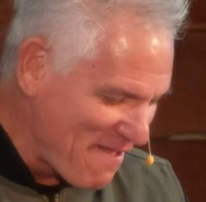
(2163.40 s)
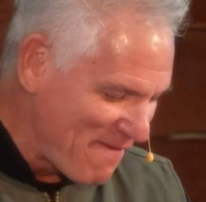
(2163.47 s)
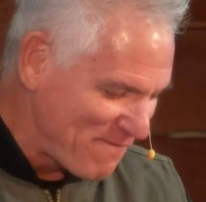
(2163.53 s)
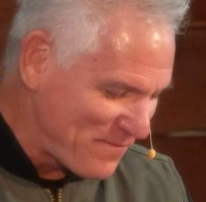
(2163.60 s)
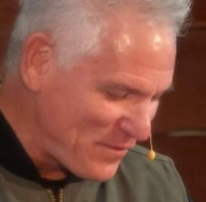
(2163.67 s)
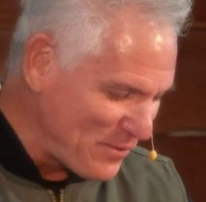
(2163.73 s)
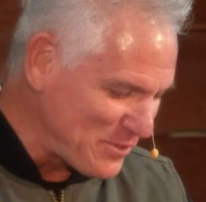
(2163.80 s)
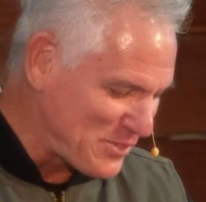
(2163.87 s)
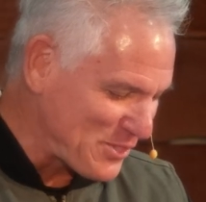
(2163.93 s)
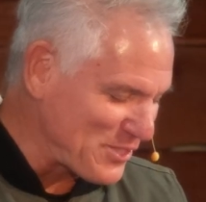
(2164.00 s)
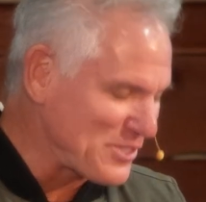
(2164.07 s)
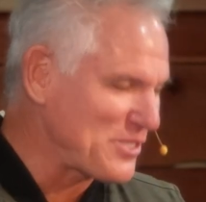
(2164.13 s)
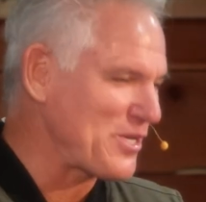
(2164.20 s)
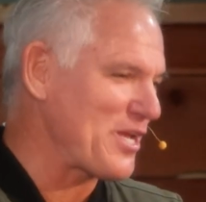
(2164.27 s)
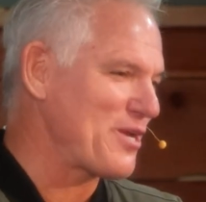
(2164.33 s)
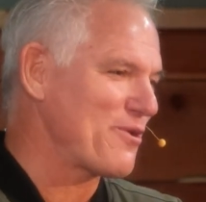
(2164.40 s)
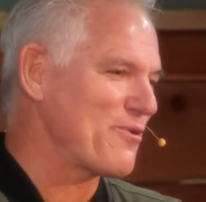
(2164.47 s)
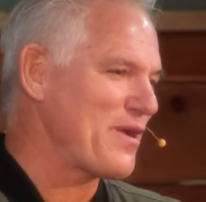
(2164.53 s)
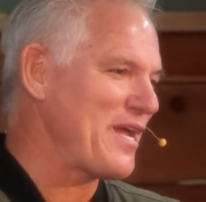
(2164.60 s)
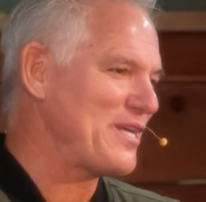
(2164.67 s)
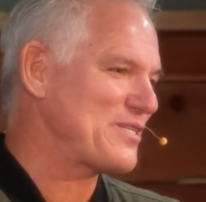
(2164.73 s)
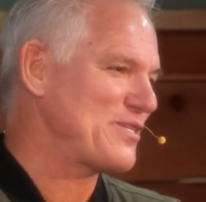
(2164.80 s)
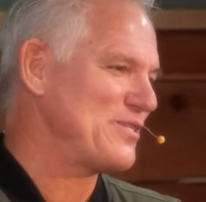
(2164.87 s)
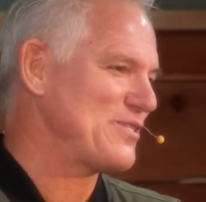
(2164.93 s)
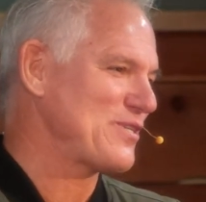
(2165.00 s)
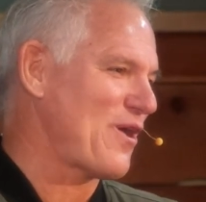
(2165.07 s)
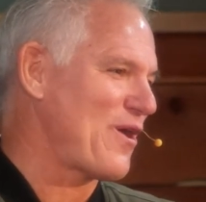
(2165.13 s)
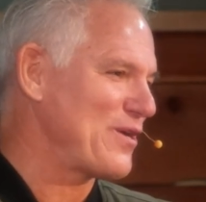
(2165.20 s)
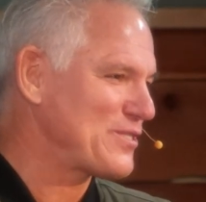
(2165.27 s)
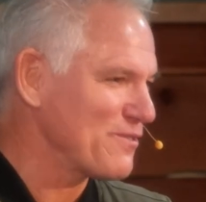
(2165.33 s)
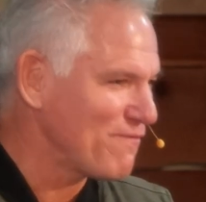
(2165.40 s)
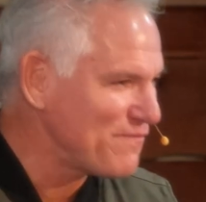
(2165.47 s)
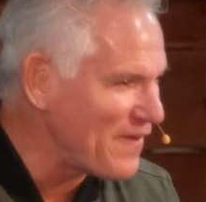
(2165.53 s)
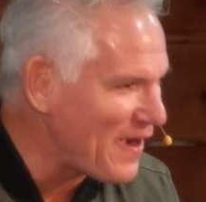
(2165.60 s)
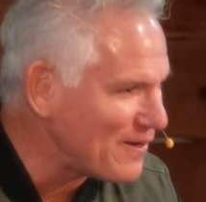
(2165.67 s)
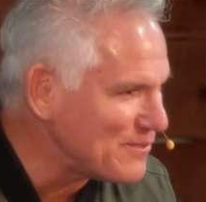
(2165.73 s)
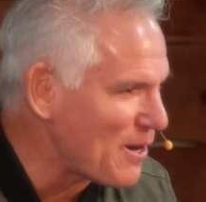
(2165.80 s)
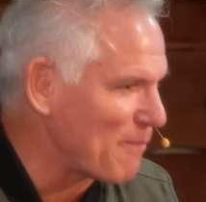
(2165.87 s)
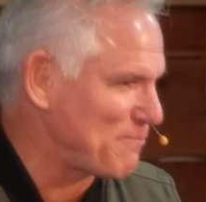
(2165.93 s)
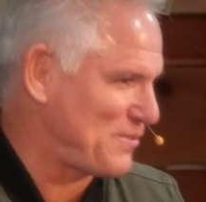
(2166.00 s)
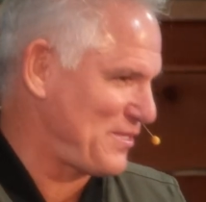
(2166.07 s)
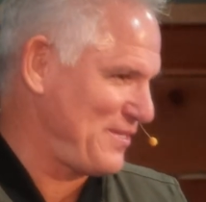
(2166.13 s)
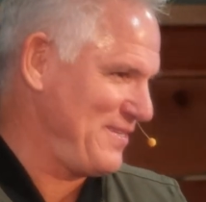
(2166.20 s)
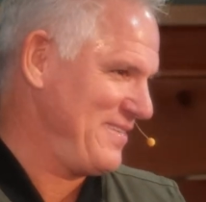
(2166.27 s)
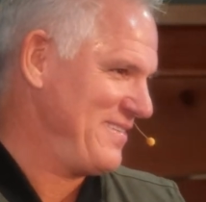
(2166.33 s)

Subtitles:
Future generations are developed.